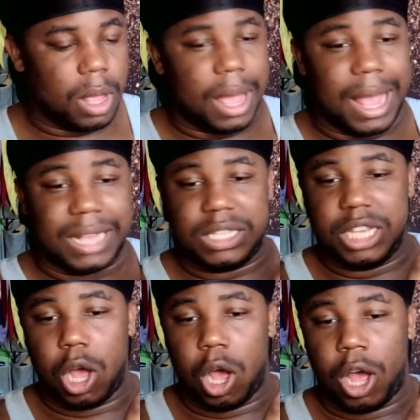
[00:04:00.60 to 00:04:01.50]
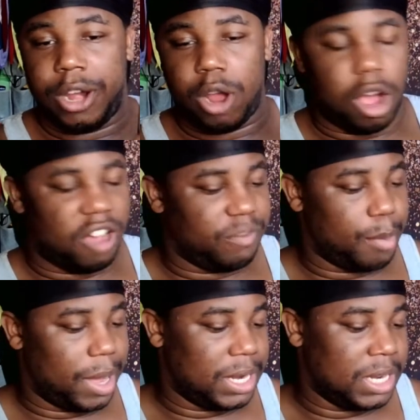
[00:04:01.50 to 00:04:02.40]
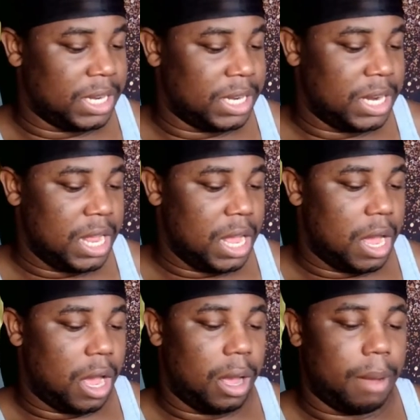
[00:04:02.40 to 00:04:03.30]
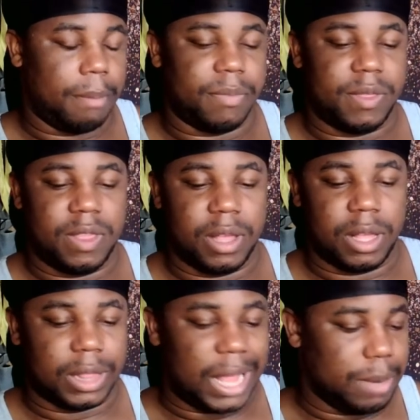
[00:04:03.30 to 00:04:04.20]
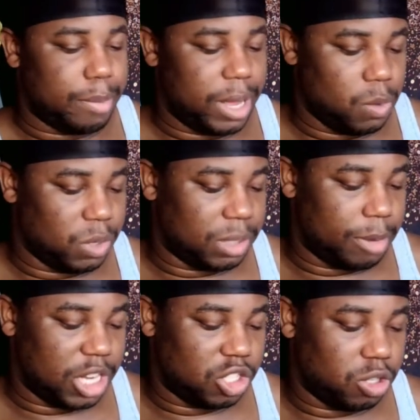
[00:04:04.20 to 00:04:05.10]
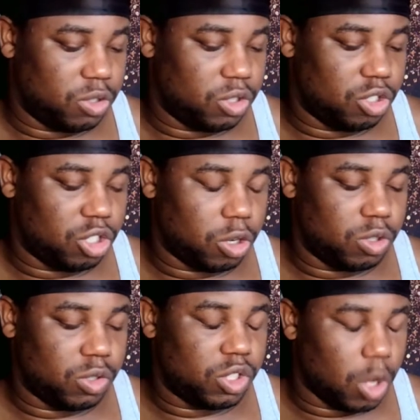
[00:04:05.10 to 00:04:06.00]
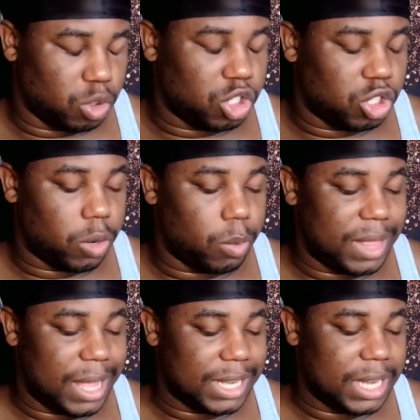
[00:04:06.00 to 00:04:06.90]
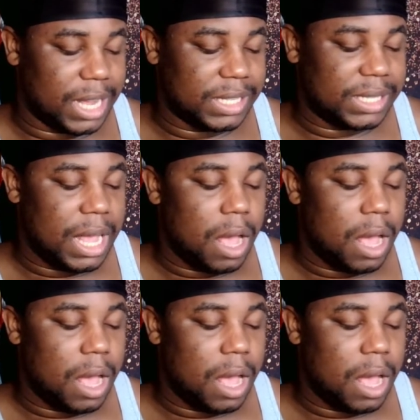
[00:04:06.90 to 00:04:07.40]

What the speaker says: Has the on off button, the light button, which I'm not sure what that does.